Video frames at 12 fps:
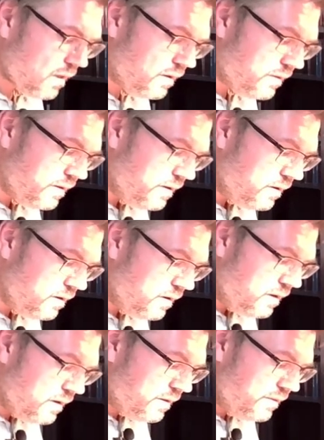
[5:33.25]
here
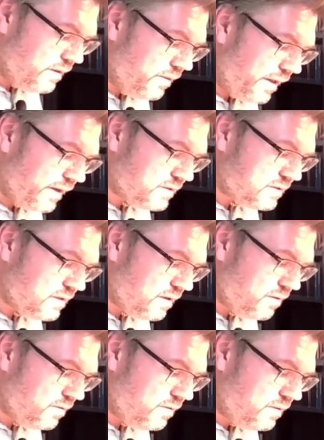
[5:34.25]
the next
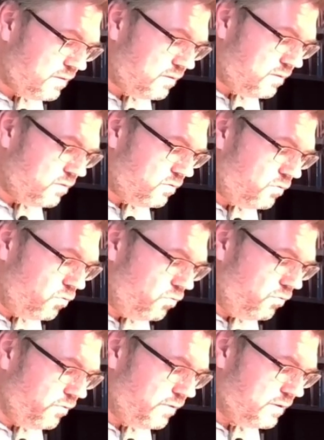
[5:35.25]

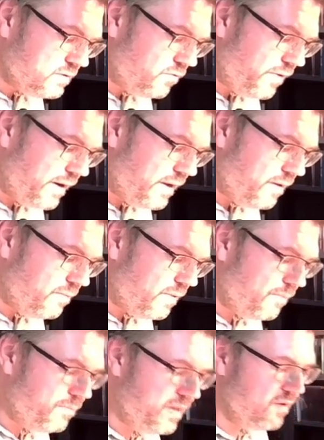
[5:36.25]
tooth is already
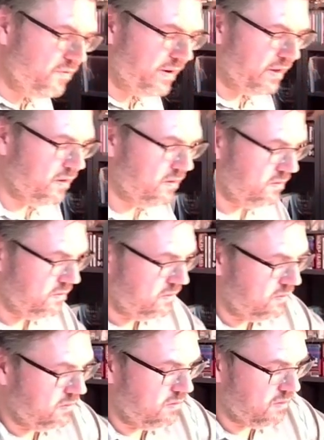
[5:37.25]
appearing.
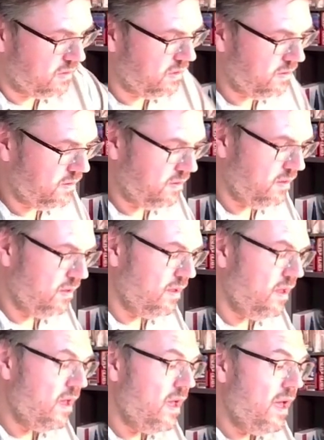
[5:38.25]
Okay?
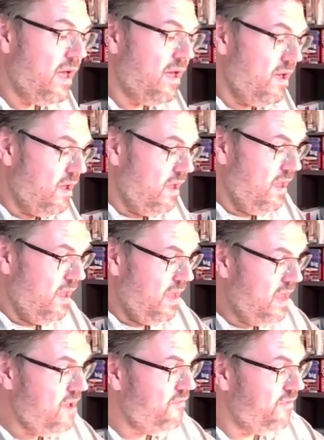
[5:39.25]

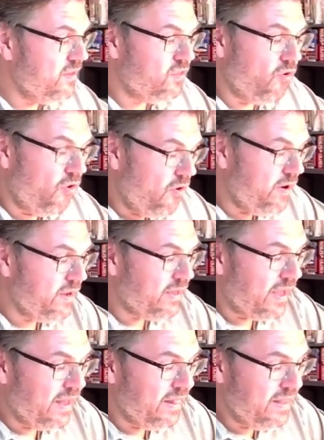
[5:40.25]
If we turn it
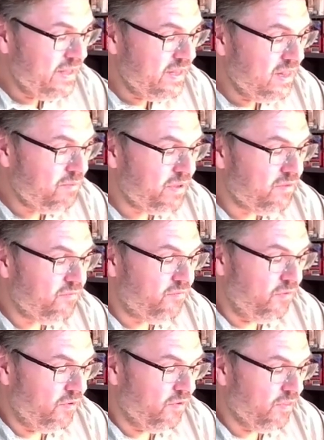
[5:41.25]
a little bit
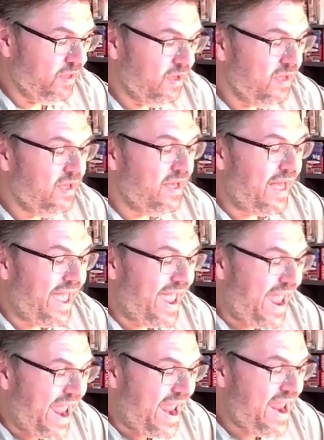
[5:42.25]
further,
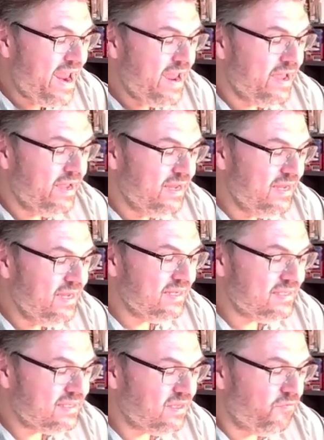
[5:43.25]
a
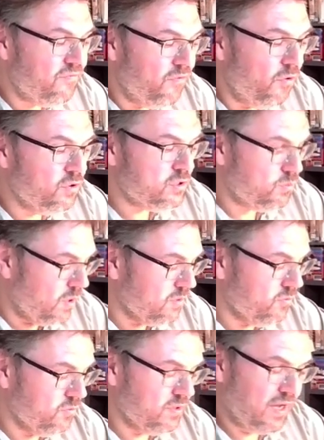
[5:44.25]
is the first one
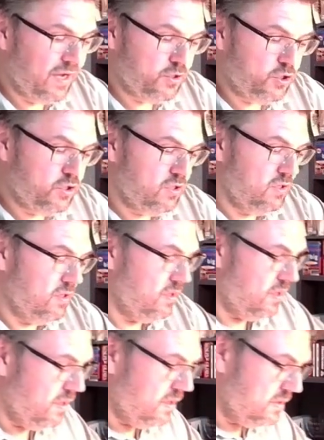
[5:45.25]
to touch.
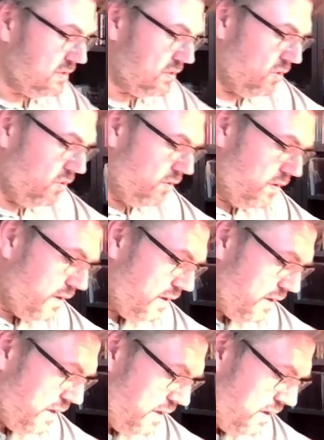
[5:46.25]
Yeah? So
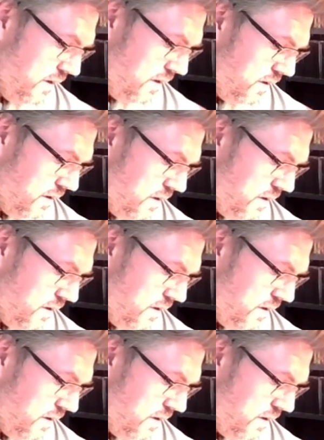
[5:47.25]
here